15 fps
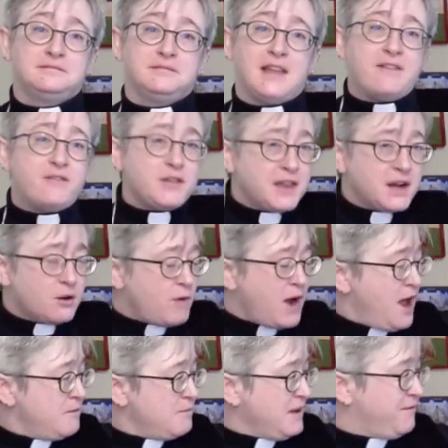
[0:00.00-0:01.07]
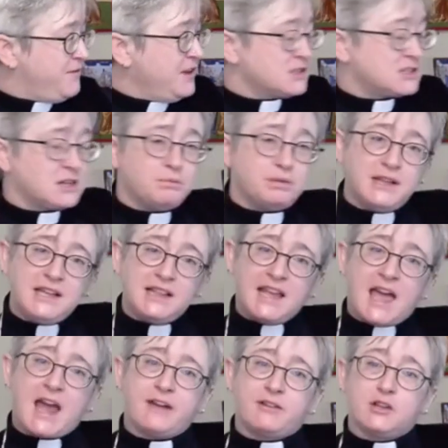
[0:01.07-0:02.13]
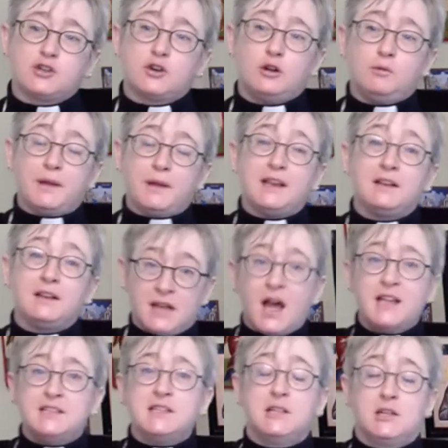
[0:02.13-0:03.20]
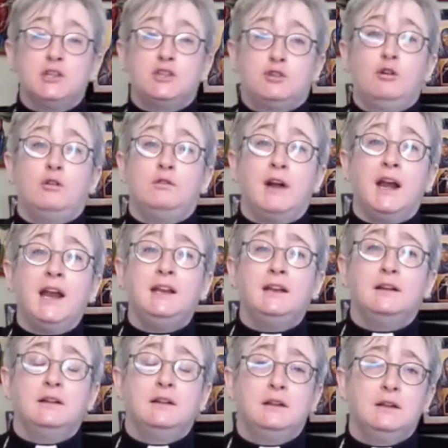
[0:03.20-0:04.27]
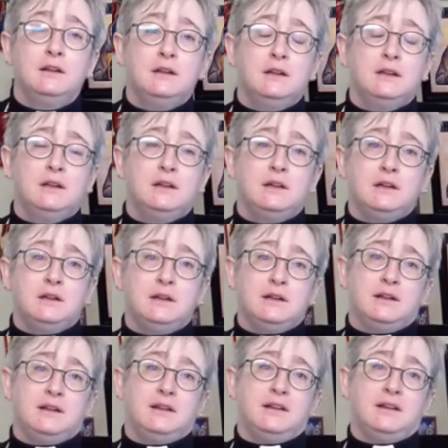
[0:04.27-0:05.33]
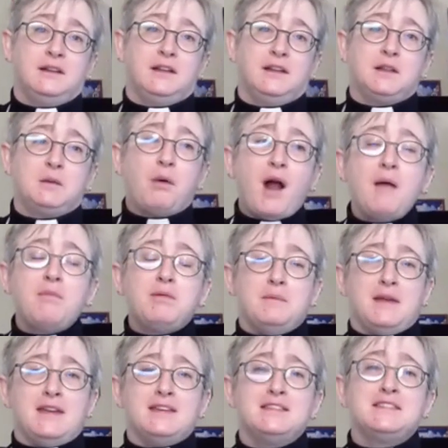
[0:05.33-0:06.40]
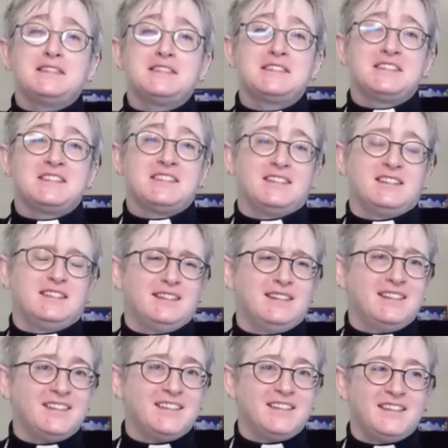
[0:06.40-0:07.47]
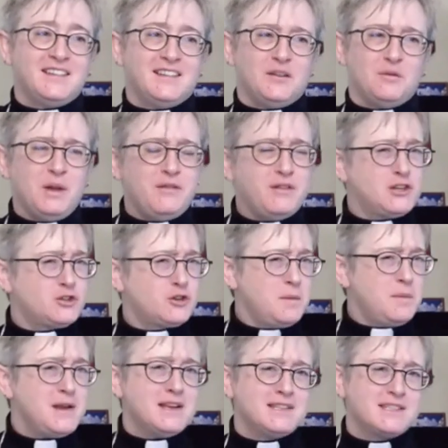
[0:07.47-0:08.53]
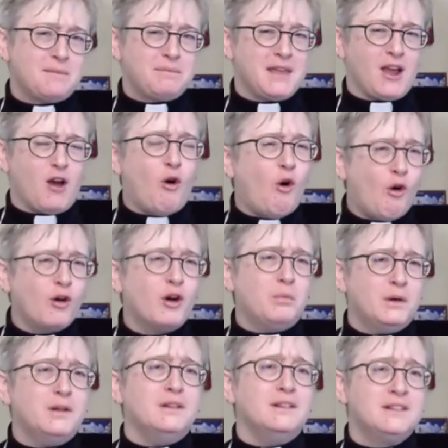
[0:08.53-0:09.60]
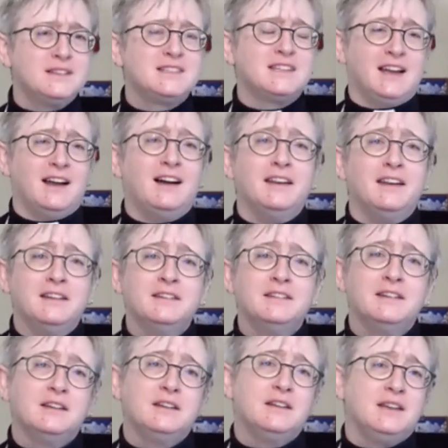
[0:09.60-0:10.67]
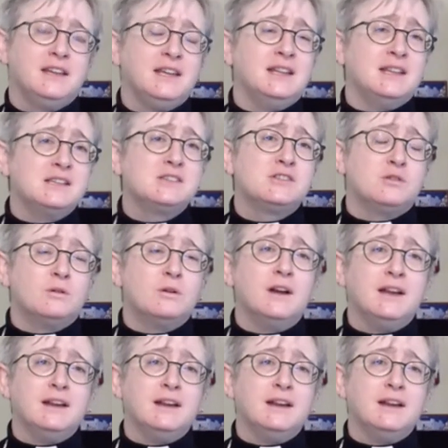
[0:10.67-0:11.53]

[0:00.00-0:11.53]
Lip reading: Everything around me feels completely out of control, but God's in control, right? The problem is we've attributed something horrible to God in this story.